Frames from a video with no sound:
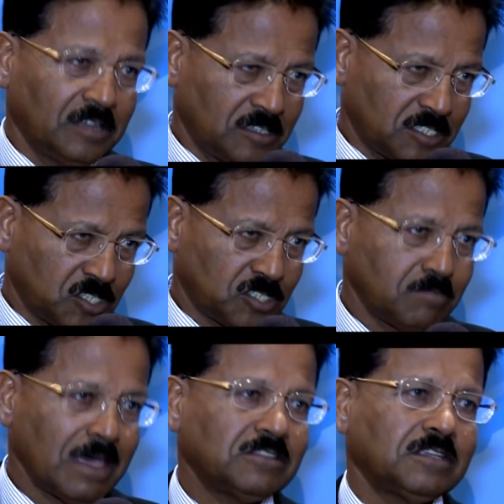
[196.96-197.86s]

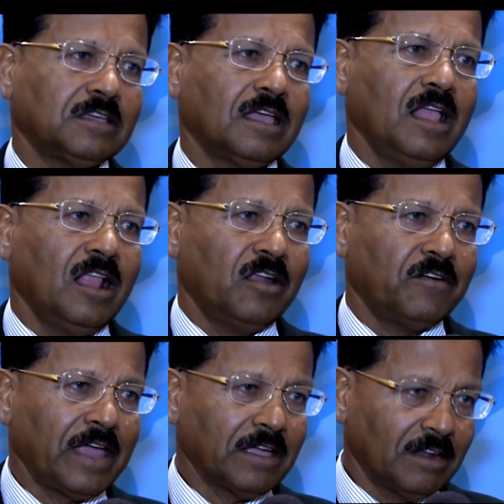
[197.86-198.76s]
systematic,
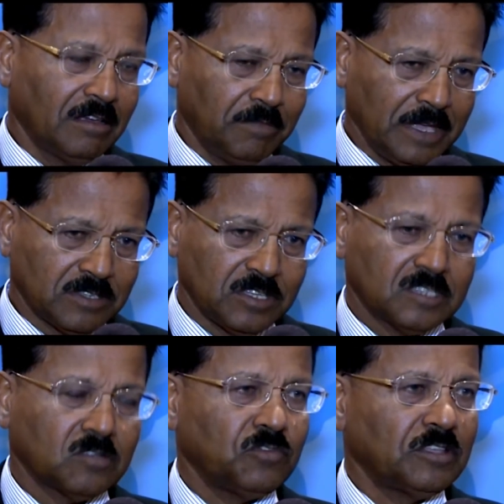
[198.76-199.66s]
regular
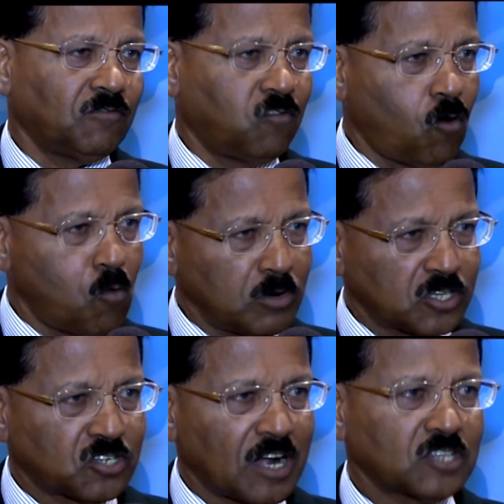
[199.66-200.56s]
basis with a formal
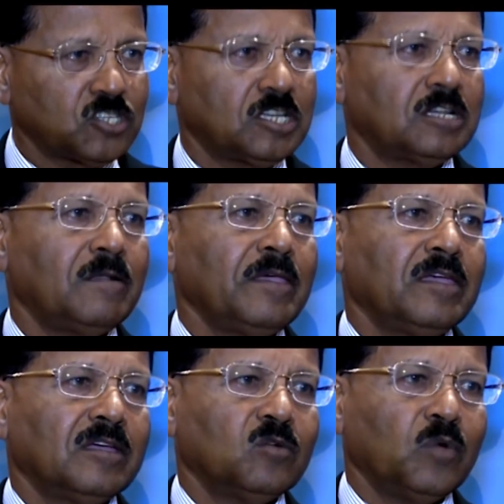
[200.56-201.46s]
structure
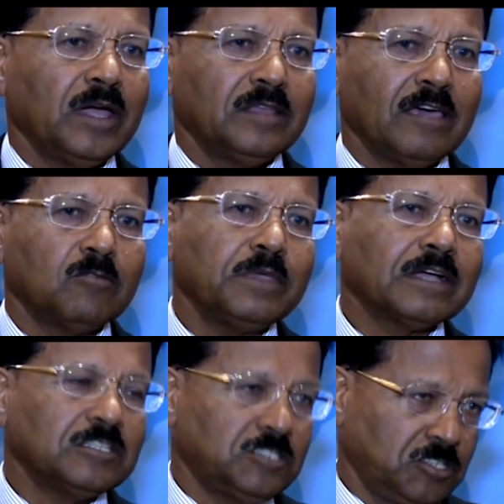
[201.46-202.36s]
where there will be a
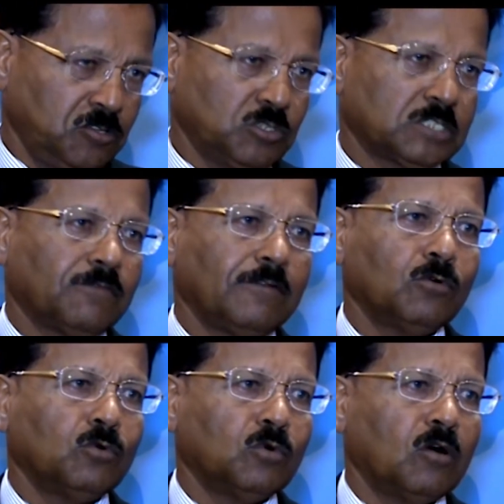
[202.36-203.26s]
continuous
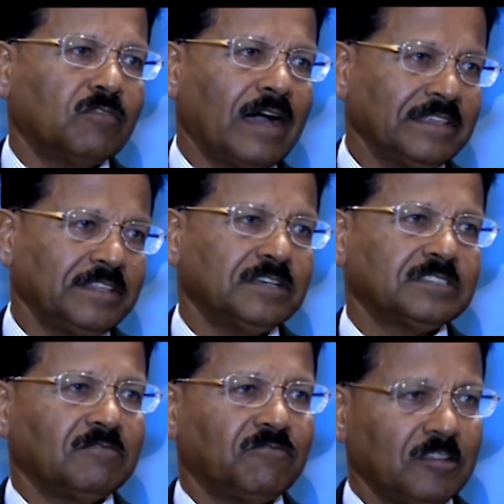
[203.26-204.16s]
flow of ideas
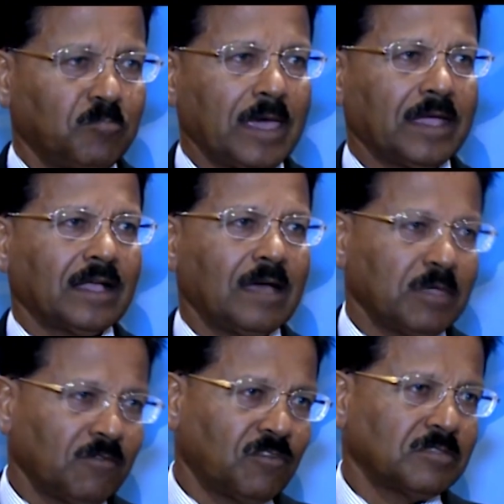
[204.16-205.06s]
and feedback
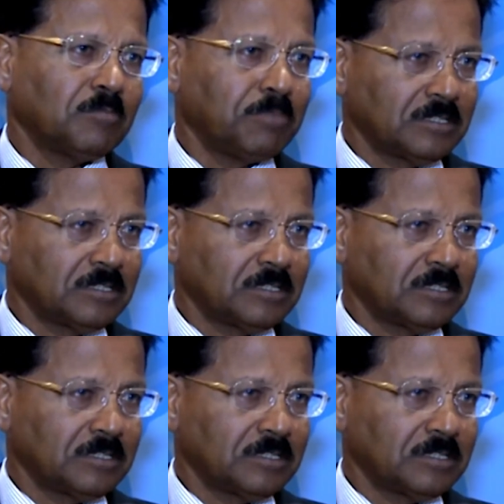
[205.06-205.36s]
coming from the